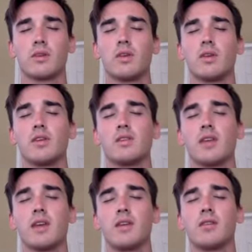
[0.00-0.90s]

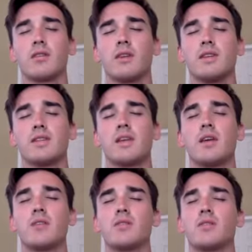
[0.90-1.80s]
Say, instead
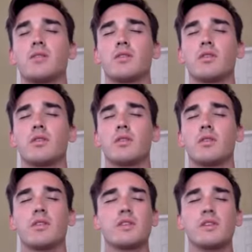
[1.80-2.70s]
of,
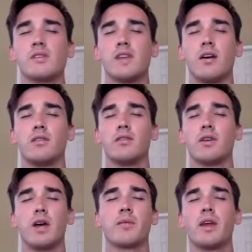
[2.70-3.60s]
there's no sound,
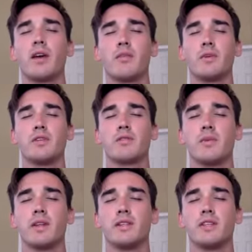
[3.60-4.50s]
I'm going to have a peaceful
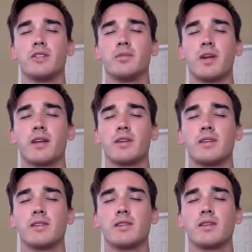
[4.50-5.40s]
meditation
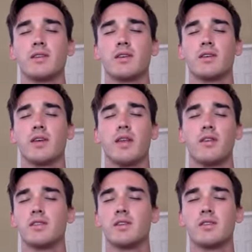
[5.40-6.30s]
practice, and
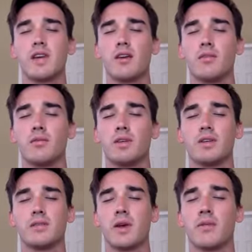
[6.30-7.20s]
there's no sound
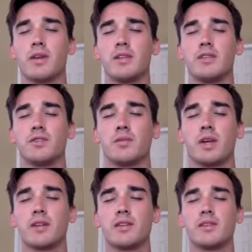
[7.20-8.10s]
because my meditation
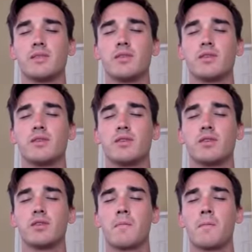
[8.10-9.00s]
practice is peaceful.
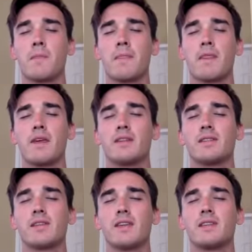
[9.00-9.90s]

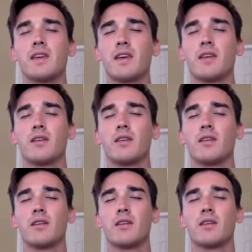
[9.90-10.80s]
Instead say,
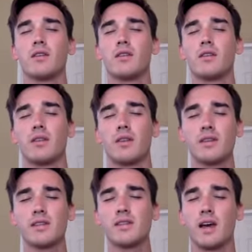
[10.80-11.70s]
there is
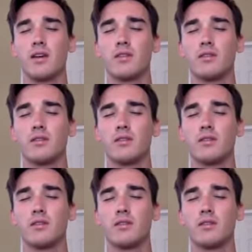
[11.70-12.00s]
a sound,